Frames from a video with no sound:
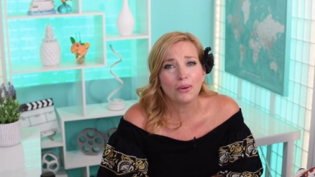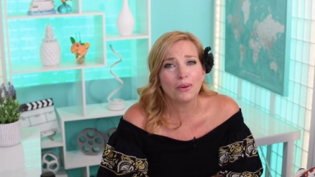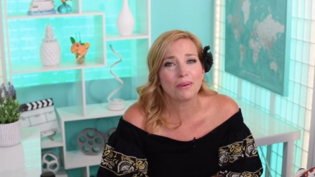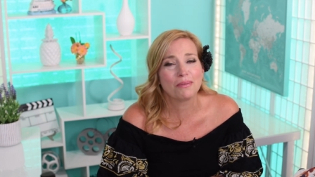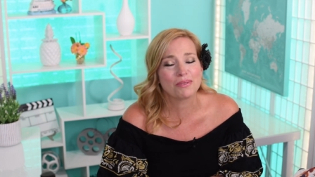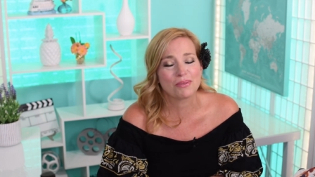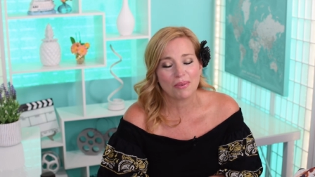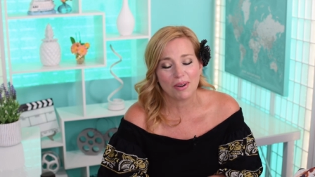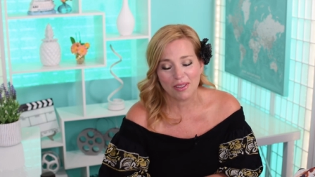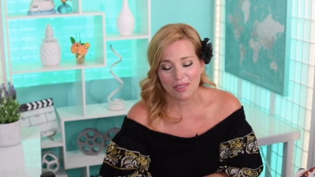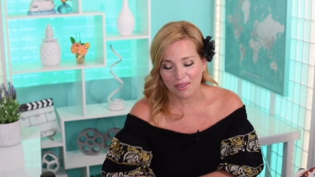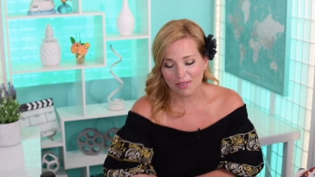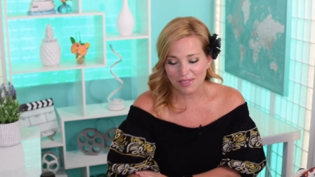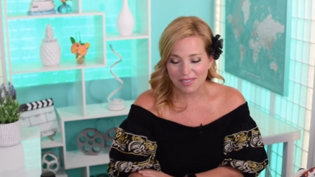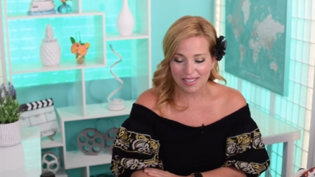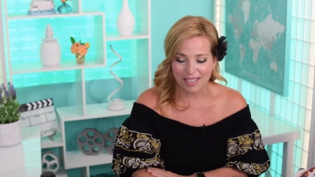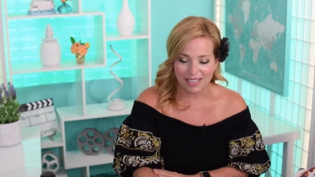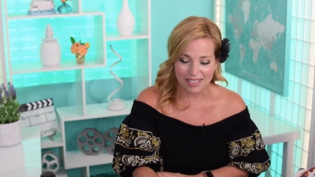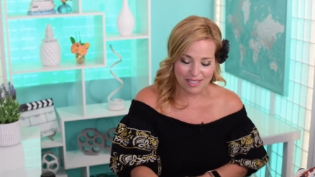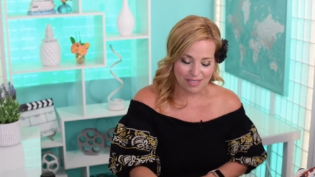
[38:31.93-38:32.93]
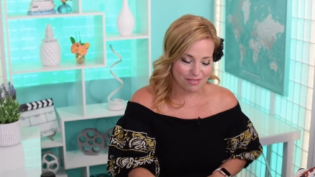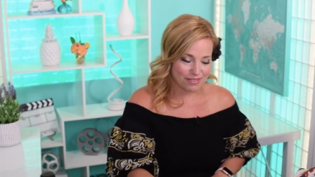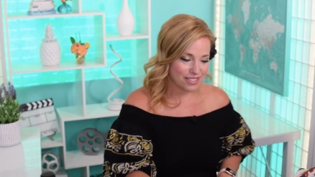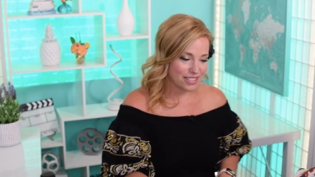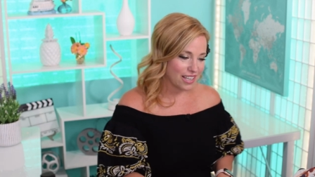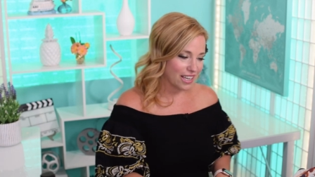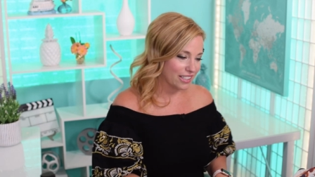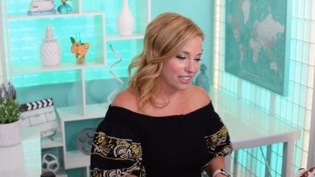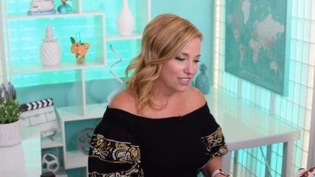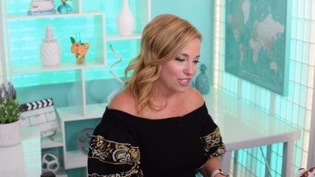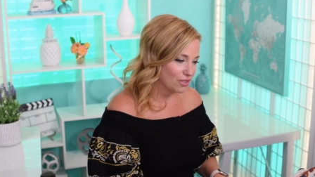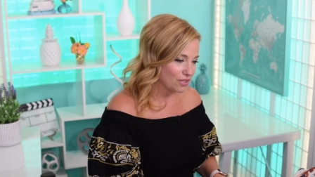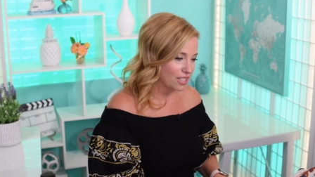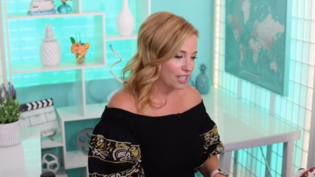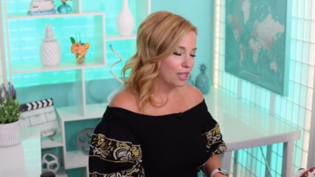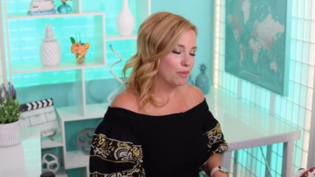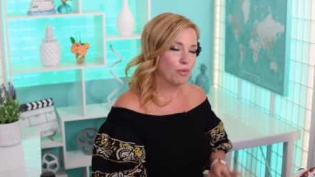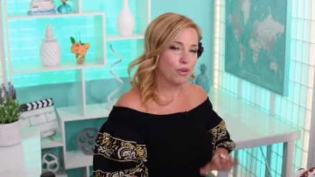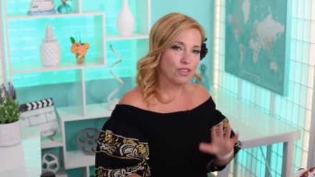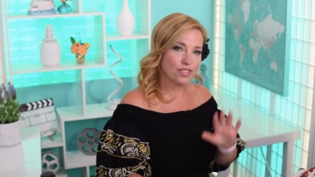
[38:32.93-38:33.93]
It was one of those things. It was like, don't take
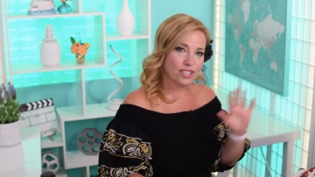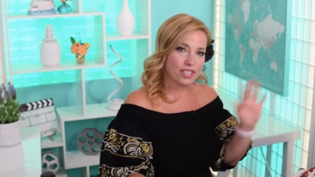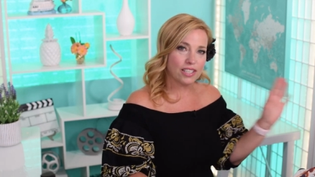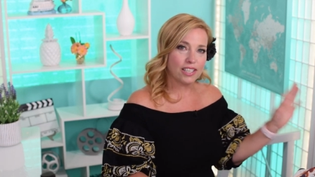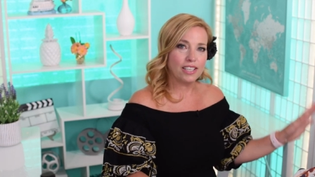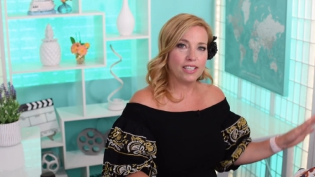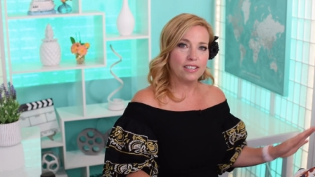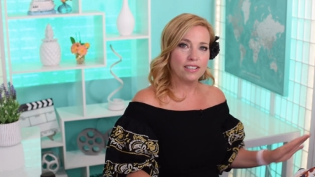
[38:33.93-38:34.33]
it personally.